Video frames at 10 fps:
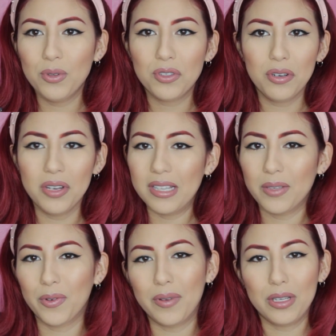I'm sure you guys
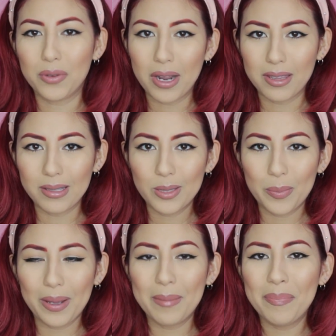have already tried this,
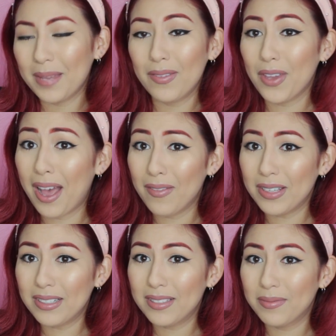but if you
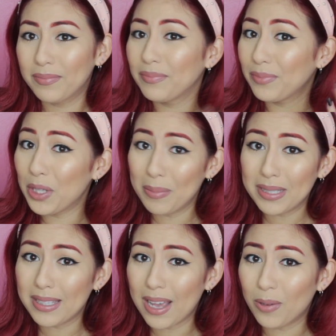haven't, you're
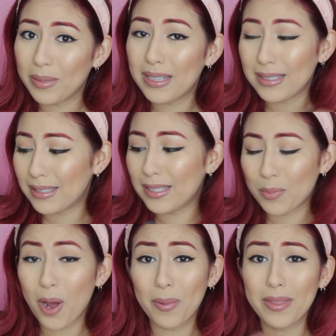missing out because this is
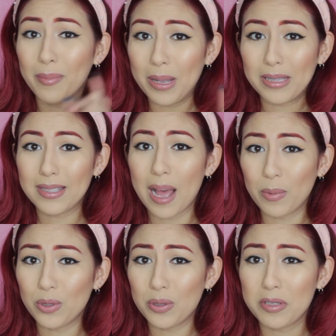probably the best
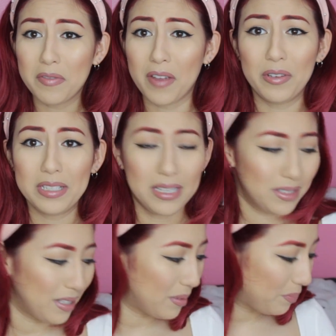apple juice I've ever
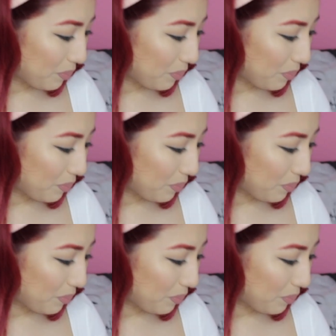tasted,